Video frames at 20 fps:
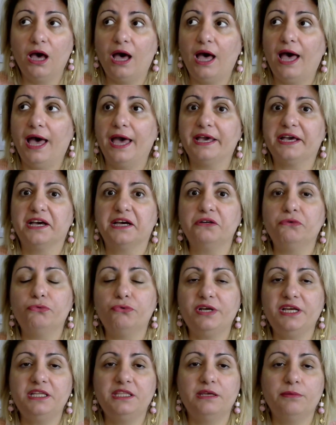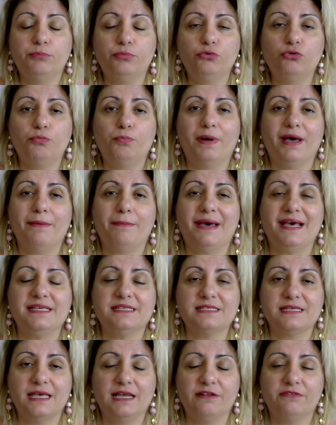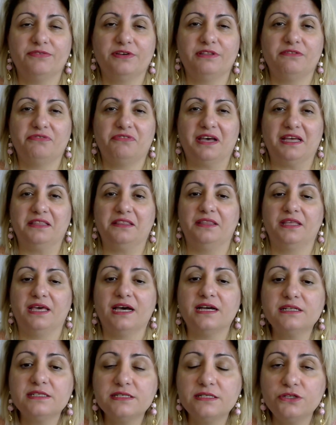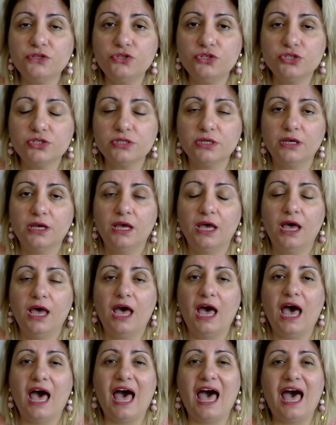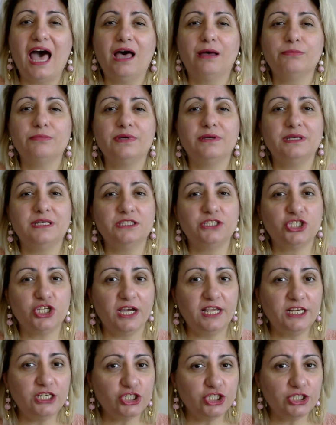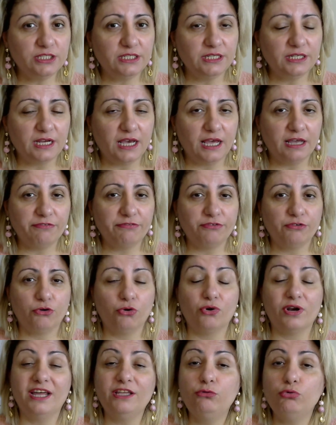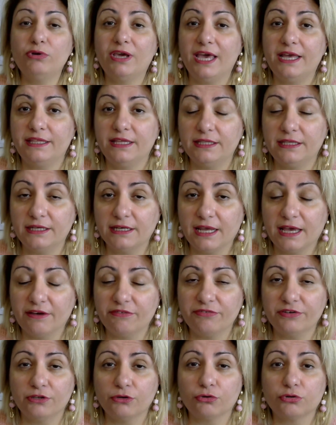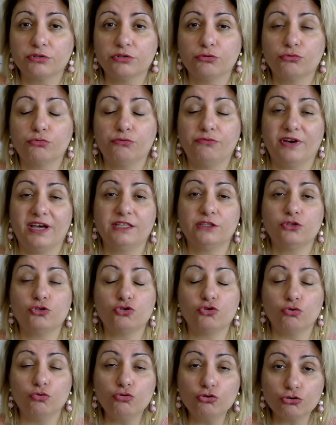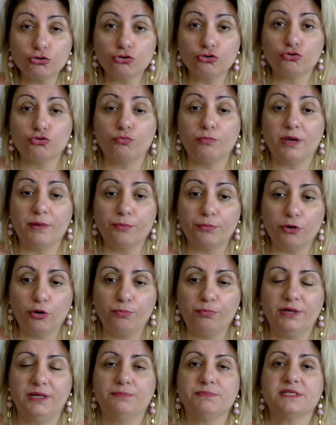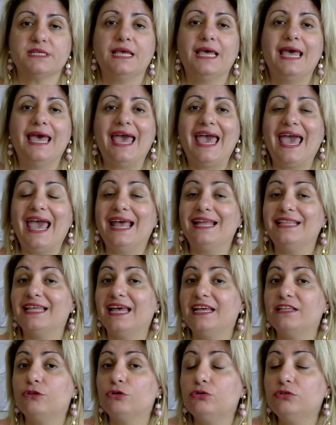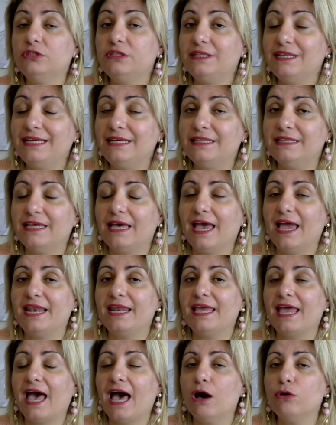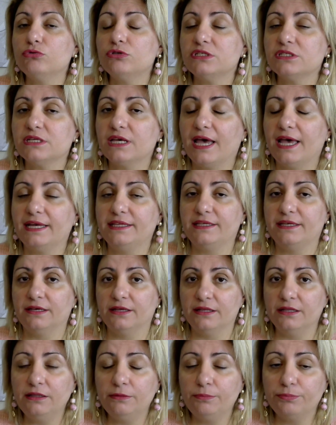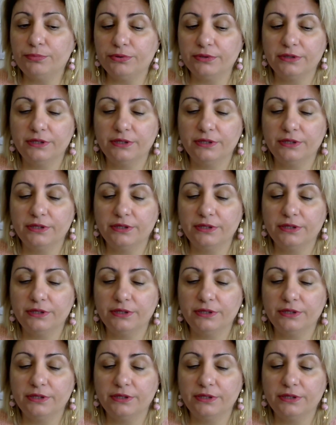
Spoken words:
I can read a book by myself and find the answers, I'm intelligent enough or educated enough in order to find solutions to my problems, and I don't need any outside help,